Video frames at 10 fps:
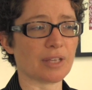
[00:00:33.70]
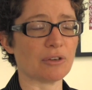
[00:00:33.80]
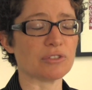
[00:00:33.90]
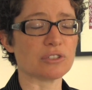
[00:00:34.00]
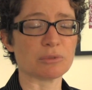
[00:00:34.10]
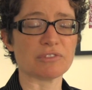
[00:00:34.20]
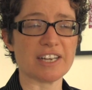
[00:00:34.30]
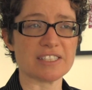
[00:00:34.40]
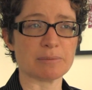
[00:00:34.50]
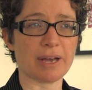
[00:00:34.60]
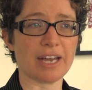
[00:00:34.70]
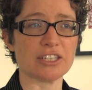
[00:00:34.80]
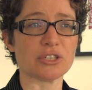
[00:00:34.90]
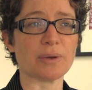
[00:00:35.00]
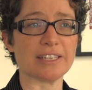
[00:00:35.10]
was supervised
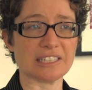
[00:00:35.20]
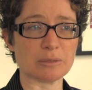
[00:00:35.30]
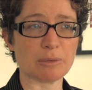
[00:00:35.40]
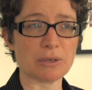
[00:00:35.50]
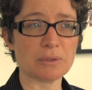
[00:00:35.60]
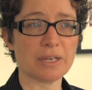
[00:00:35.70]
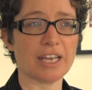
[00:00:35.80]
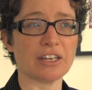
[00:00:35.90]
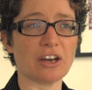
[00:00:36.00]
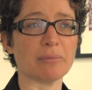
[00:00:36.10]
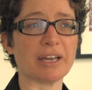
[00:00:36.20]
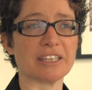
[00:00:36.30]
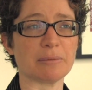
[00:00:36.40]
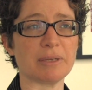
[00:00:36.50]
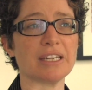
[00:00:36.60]
by Joanne Dillabo, and on my
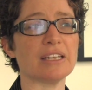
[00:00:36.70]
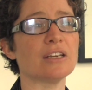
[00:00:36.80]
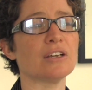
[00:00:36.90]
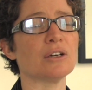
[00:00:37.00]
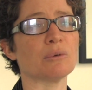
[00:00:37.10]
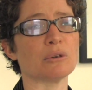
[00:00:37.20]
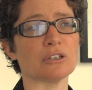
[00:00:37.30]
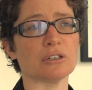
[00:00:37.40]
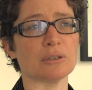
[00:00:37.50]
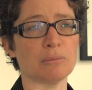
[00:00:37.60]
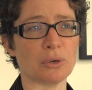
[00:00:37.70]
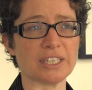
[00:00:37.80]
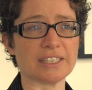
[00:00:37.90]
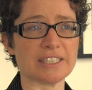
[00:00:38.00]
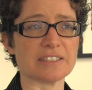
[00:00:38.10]
committee were
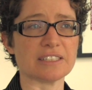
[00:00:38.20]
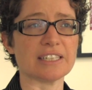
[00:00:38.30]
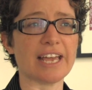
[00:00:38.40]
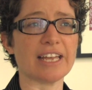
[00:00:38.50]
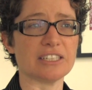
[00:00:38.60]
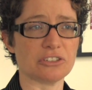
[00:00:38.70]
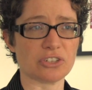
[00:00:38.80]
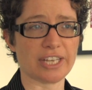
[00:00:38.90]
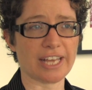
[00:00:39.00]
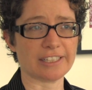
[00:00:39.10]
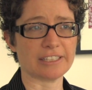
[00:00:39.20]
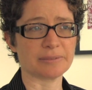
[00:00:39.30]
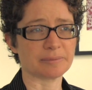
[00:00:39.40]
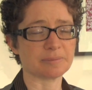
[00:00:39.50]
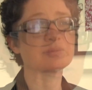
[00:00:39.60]
Mona Gleason and Deirdre Kelly.
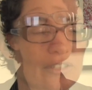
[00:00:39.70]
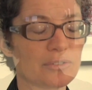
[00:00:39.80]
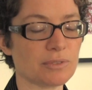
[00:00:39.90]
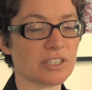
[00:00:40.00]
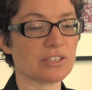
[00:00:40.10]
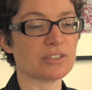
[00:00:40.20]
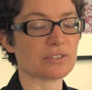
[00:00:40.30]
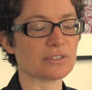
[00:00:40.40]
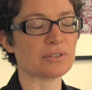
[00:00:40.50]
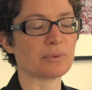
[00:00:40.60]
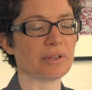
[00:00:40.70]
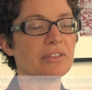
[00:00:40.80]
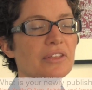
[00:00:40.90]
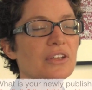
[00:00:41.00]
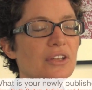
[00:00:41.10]
It's really concerned
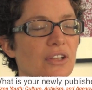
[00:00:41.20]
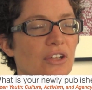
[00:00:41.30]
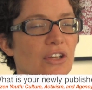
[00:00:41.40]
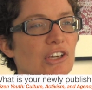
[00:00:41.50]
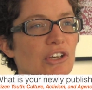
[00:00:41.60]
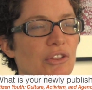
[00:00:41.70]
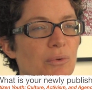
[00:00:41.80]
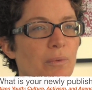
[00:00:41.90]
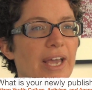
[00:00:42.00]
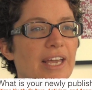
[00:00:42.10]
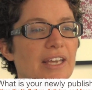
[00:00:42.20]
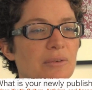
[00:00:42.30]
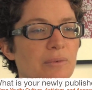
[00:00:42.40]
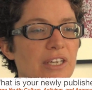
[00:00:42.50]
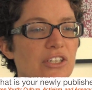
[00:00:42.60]
with the way
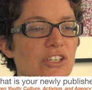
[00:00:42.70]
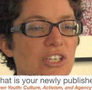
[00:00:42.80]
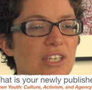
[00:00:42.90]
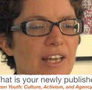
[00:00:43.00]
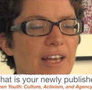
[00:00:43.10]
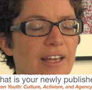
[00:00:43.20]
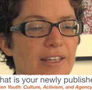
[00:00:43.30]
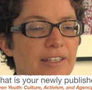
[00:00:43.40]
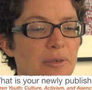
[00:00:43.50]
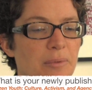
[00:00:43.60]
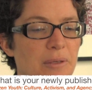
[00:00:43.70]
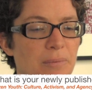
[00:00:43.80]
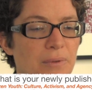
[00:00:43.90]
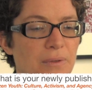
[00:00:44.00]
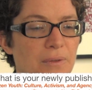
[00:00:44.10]
in which young
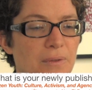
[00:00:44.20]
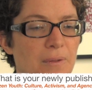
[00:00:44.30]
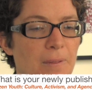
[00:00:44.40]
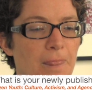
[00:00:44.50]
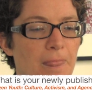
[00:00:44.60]
people,